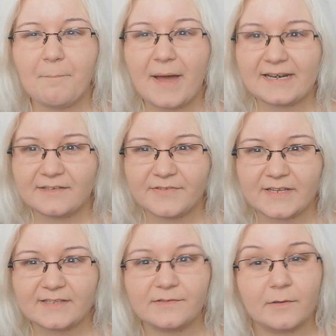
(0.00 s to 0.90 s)

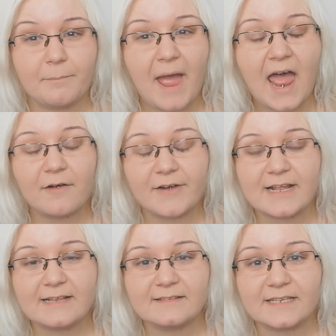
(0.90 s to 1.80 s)
benefits for
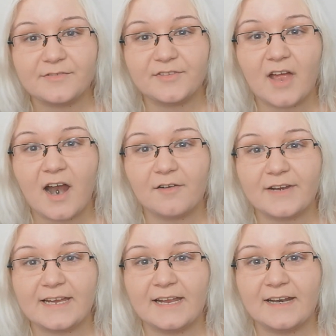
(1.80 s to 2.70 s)
parents if they are
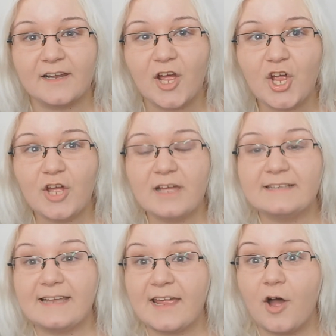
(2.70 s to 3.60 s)
in
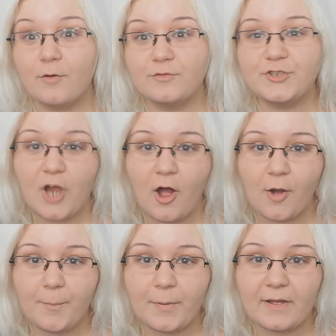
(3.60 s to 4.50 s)
their own
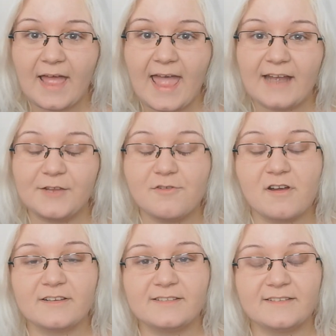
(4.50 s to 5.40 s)
job and you
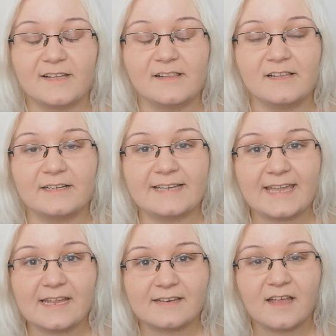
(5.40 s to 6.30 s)
are still a
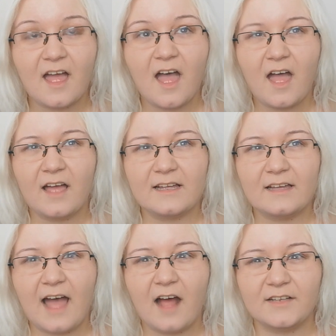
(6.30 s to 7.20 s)
kid
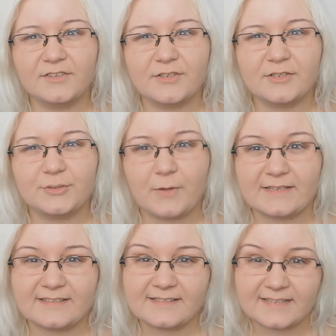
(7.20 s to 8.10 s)
under
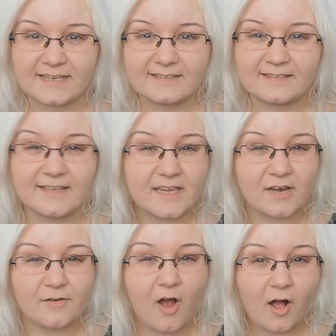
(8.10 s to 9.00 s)

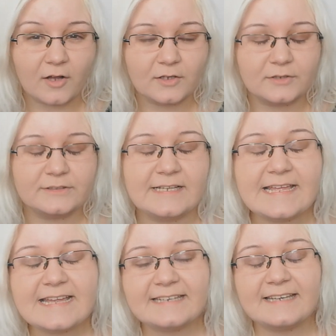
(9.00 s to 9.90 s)
26-year-old.
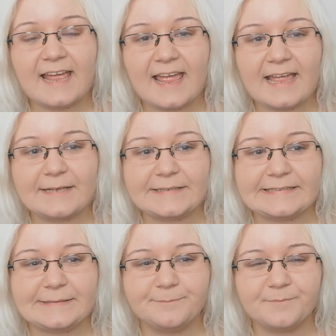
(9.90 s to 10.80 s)

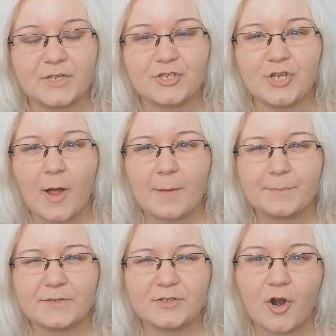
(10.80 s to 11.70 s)
Their
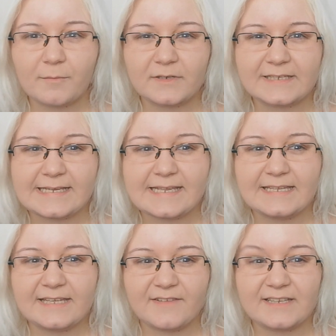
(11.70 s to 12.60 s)
jobs normally
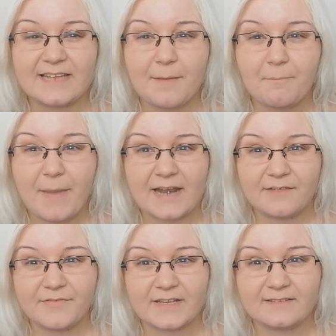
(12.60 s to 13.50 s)
giving them
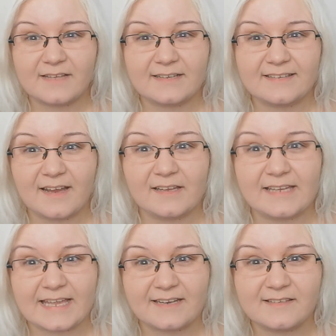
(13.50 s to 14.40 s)
benefits that their
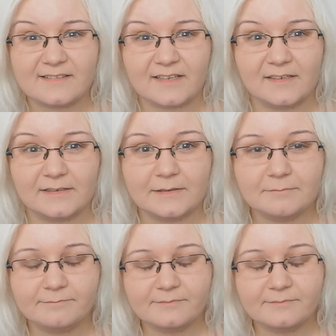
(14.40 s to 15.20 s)
kid is still